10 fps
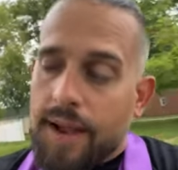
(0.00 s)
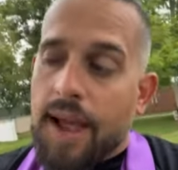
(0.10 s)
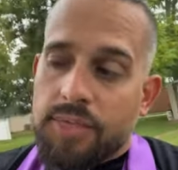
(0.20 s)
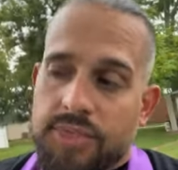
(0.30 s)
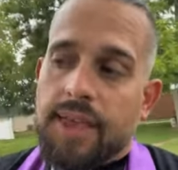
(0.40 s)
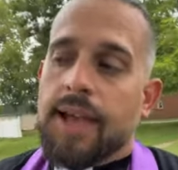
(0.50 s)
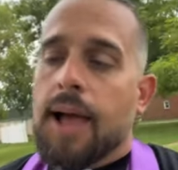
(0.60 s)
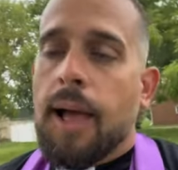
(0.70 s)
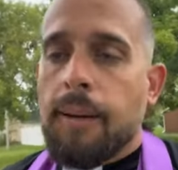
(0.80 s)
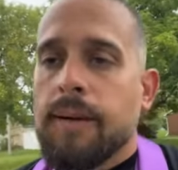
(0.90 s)
If I,
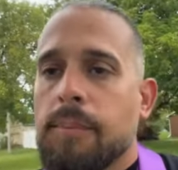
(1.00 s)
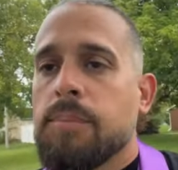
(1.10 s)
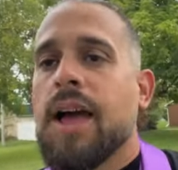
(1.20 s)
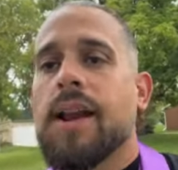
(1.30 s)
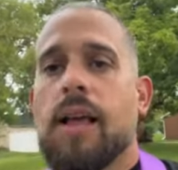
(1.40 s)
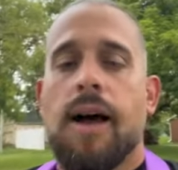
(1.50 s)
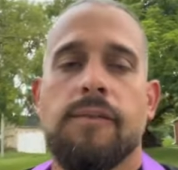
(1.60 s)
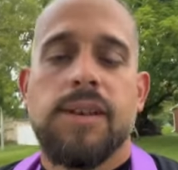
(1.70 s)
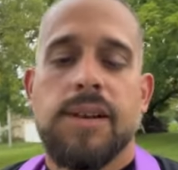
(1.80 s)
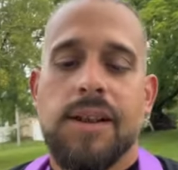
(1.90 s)
if I don't have
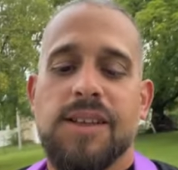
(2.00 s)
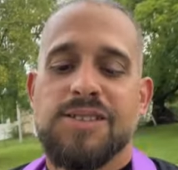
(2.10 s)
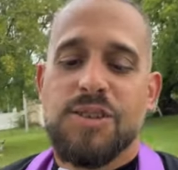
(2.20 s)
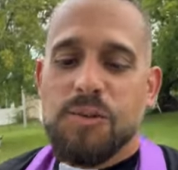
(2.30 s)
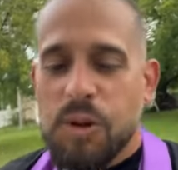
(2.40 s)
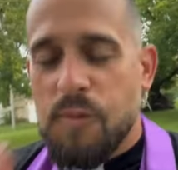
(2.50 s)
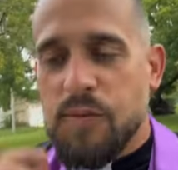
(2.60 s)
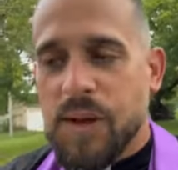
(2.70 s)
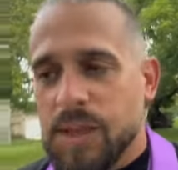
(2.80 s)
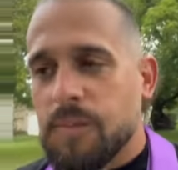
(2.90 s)
enough time to do it right away
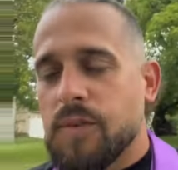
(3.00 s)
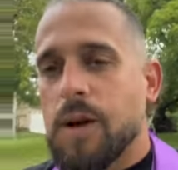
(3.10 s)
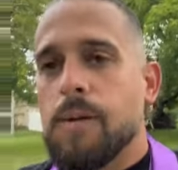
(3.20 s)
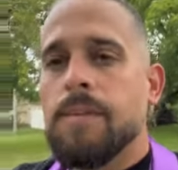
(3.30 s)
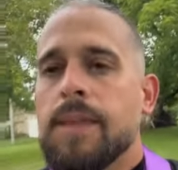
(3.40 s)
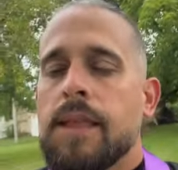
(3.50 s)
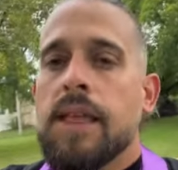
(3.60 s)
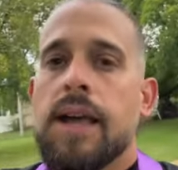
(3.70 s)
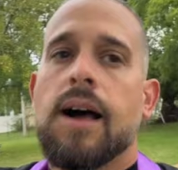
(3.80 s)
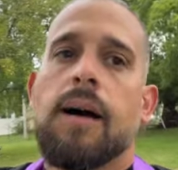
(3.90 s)
after we do the photo shoot,
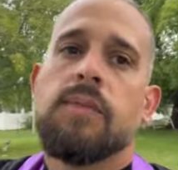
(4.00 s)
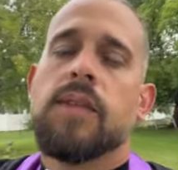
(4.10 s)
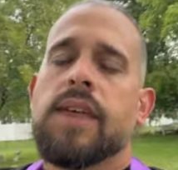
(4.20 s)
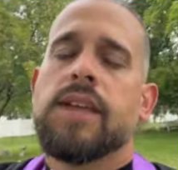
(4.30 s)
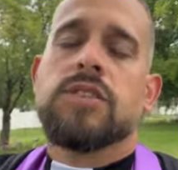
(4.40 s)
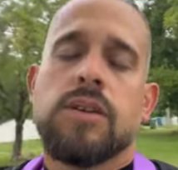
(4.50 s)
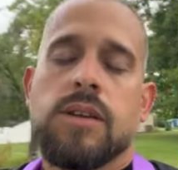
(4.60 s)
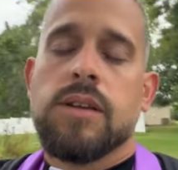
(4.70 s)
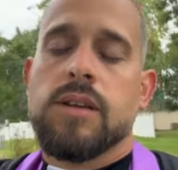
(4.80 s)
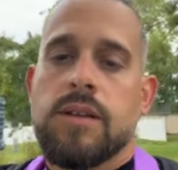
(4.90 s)
I'll make sure to put
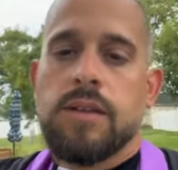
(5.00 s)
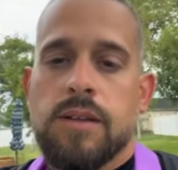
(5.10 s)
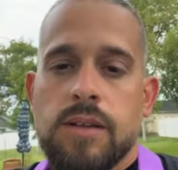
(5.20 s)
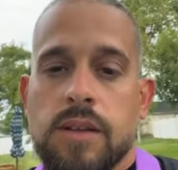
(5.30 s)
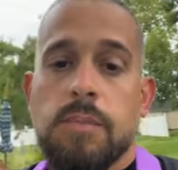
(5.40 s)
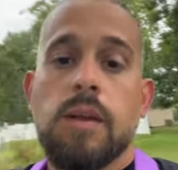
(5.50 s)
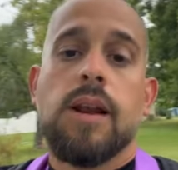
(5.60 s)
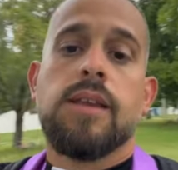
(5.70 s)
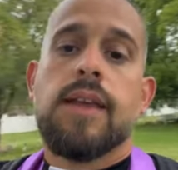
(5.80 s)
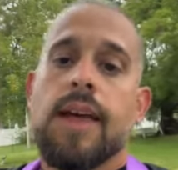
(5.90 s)

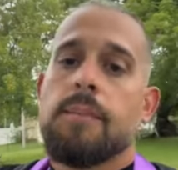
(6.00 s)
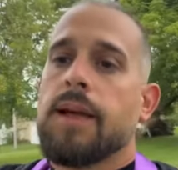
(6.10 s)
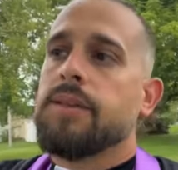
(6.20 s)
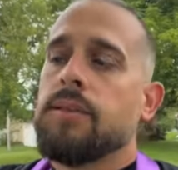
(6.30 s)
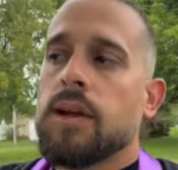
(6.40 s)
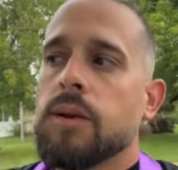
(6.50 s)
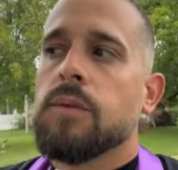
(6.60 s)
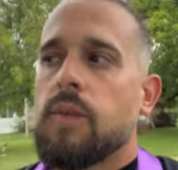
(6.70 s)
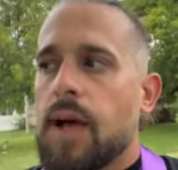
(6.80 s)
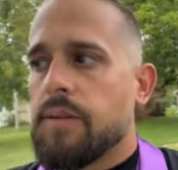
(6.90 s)
that link in
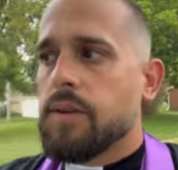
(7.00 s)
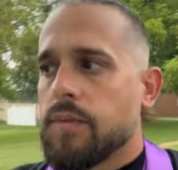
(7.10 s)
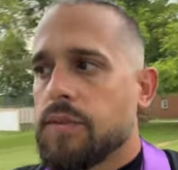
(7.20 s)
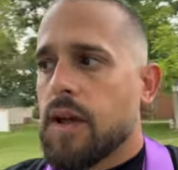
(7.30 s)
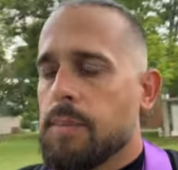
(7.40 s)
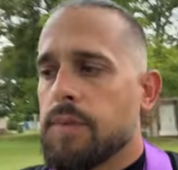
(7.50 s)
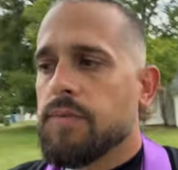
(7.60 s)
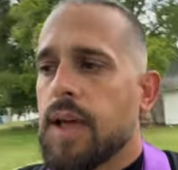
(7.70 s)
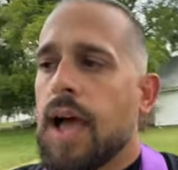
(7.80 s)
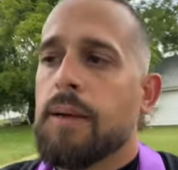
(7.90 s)
the comments
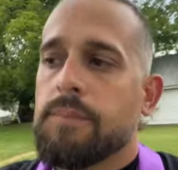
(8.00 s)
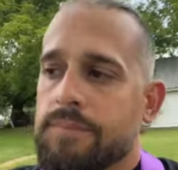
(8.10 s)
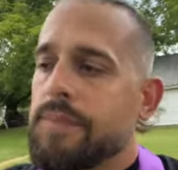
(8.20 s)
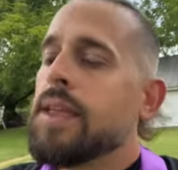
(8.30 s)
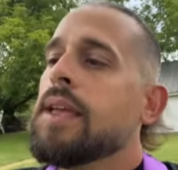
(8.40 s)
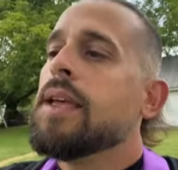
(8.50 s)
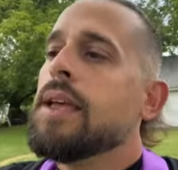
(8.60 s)
on this video.